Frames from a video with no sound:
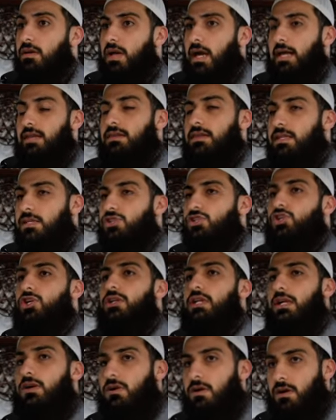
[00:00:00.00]
And this
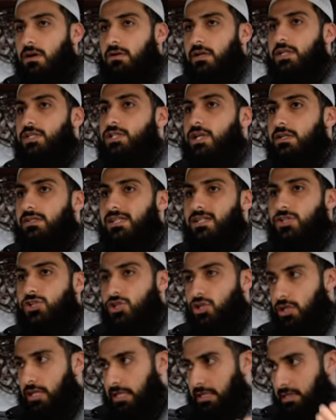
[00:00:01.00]
should encourage us. It
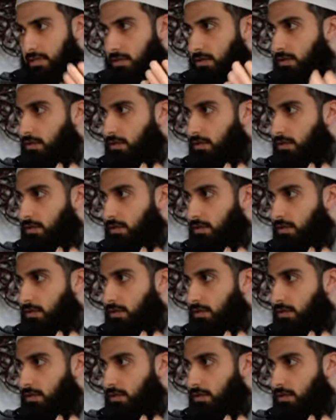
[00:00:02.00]
shouldn't